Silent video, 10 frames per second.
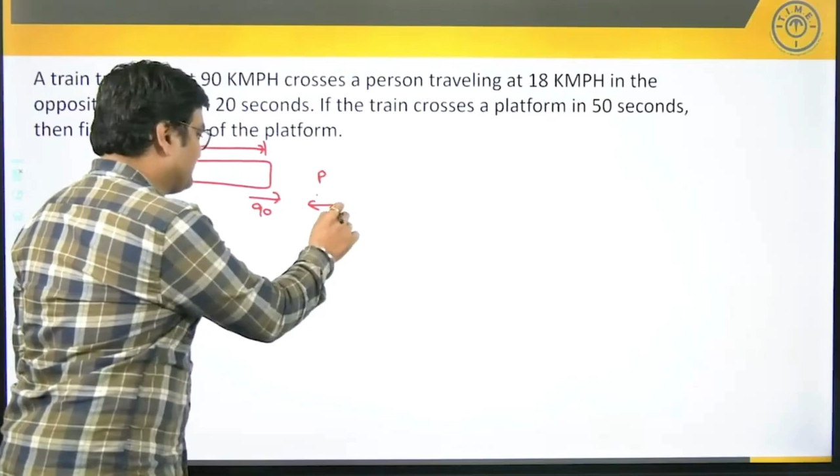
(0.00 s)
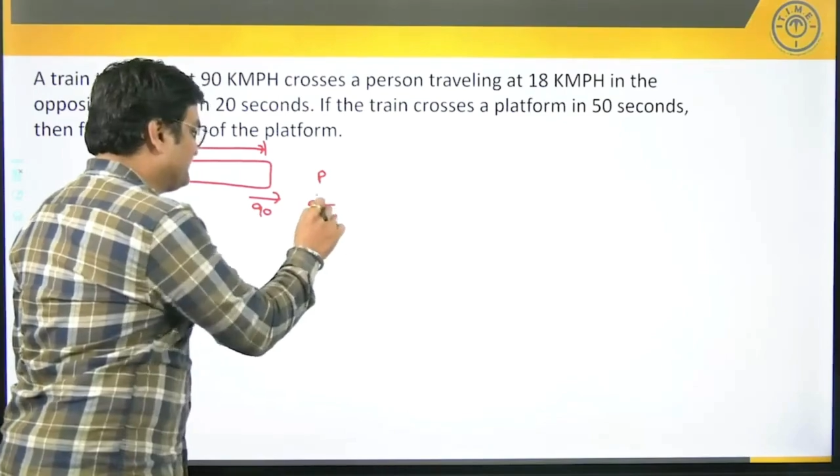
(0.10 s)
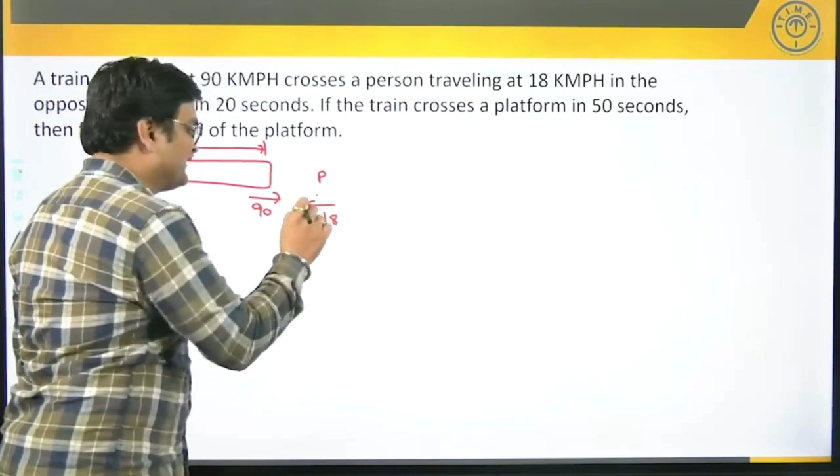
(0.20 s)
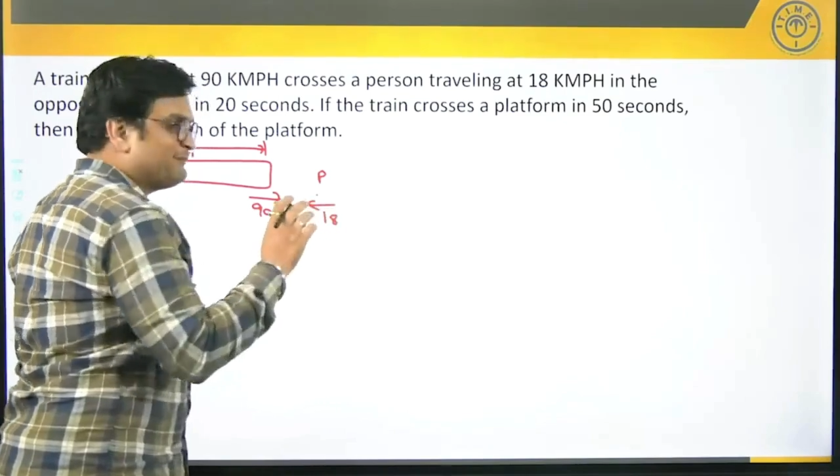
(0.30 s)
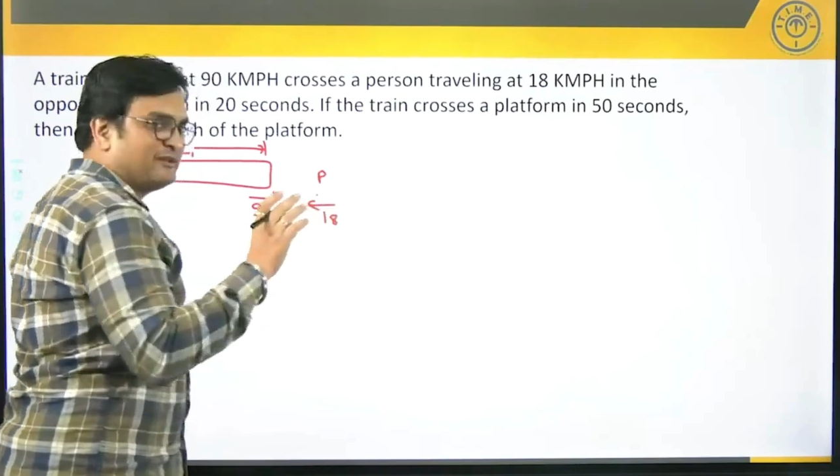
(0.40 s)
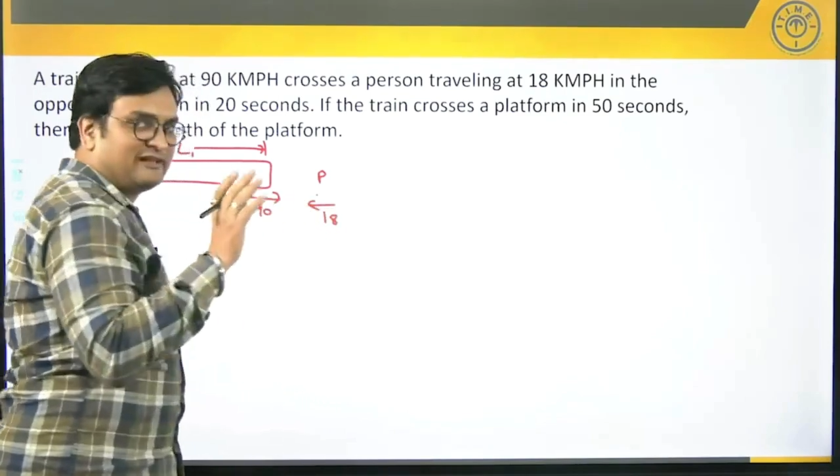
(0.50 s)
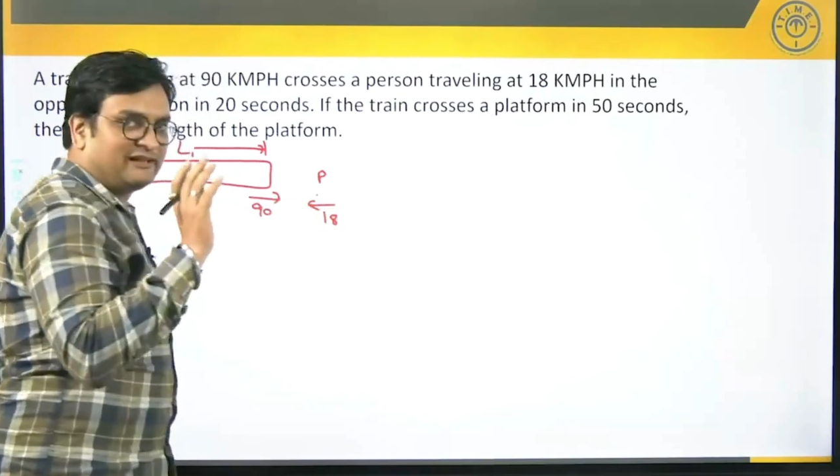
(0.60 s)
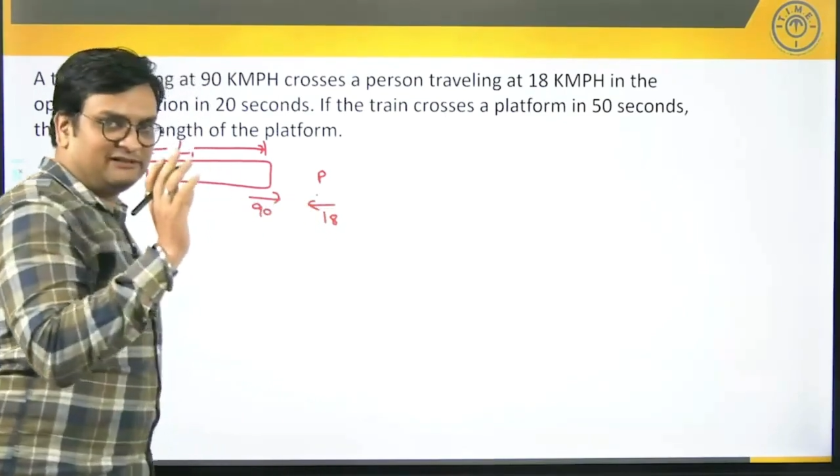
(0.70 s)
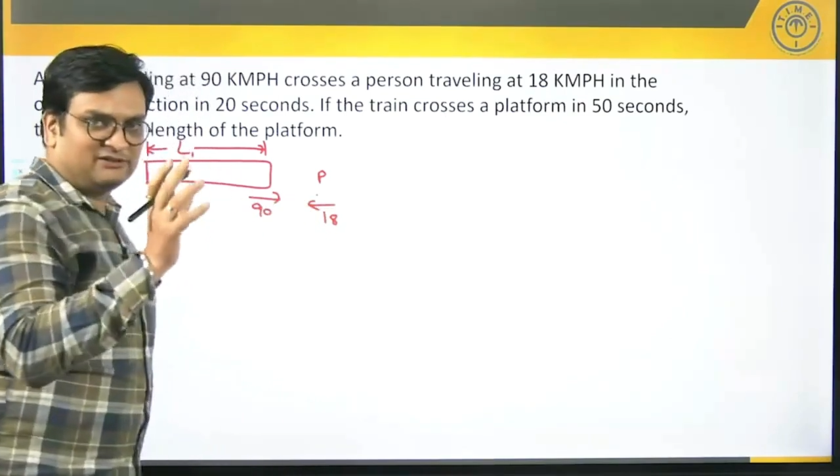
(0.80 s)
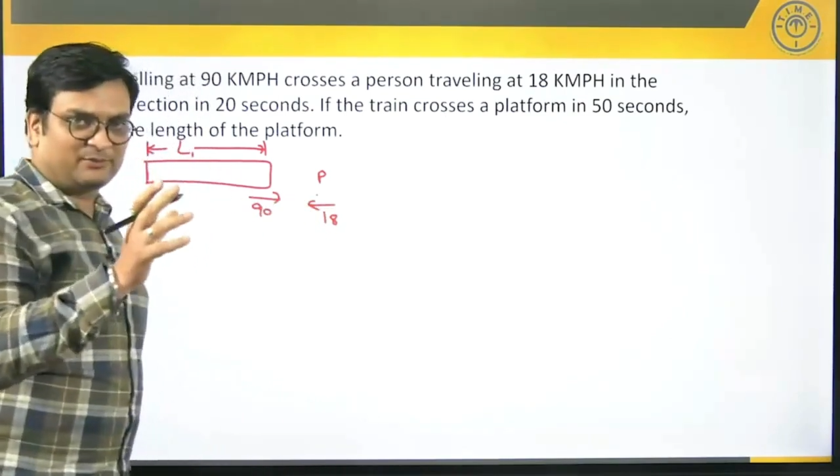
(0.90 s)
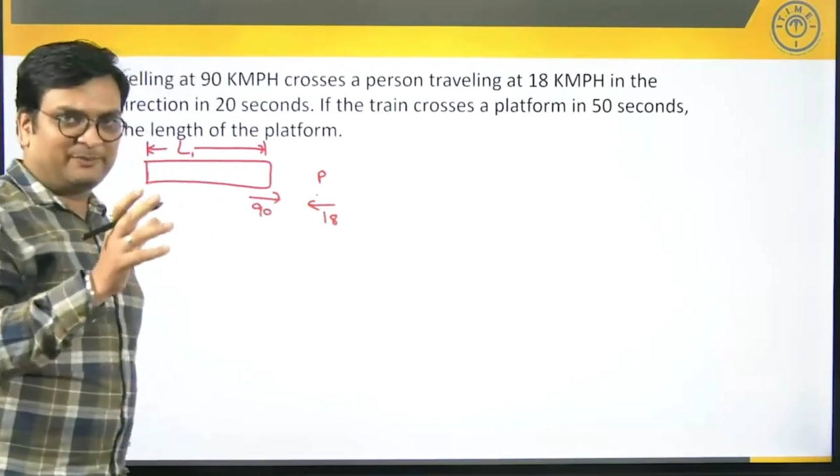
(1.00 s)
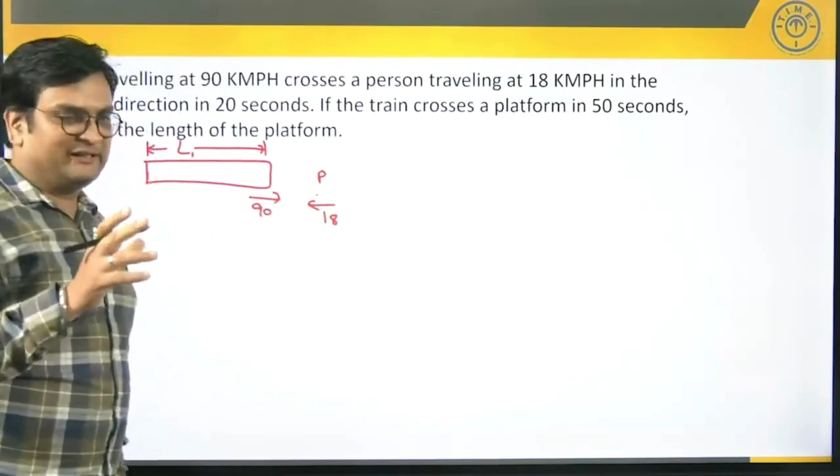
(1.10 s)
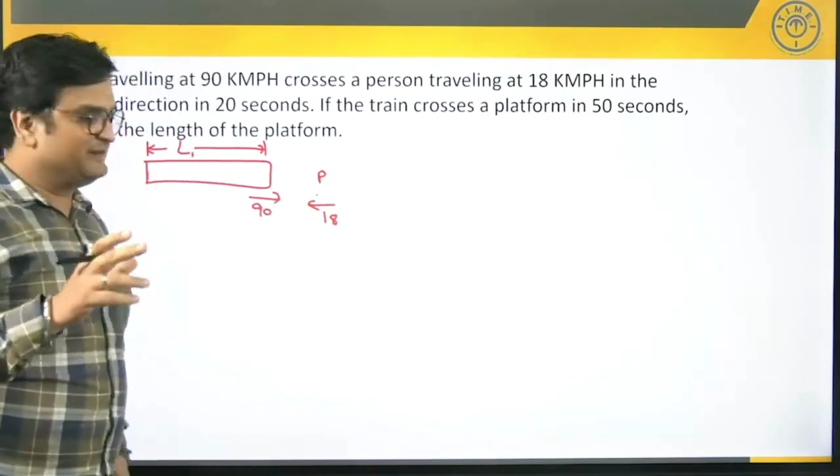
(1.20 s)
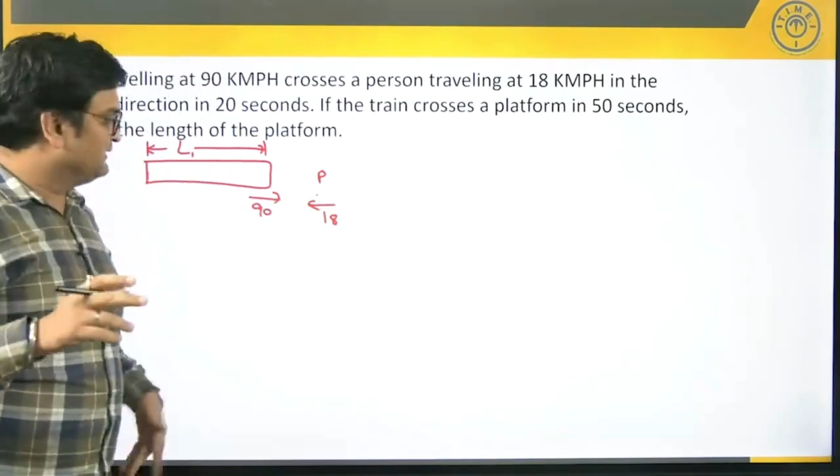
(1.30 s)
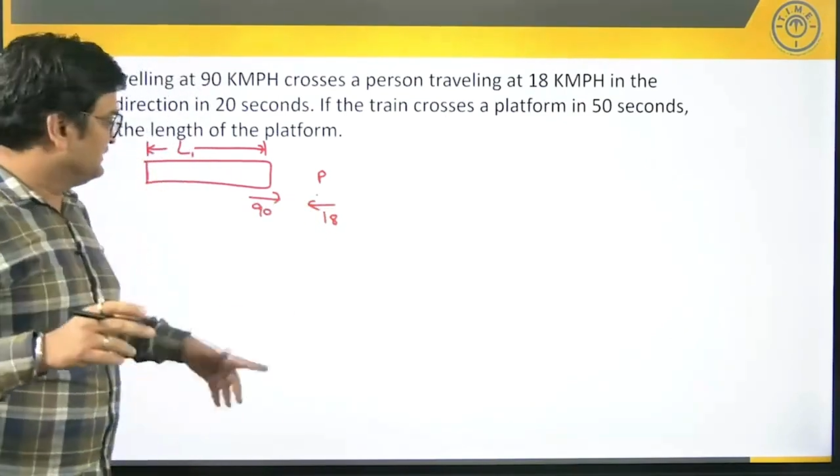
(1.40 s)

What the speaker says: when we apply relative speed,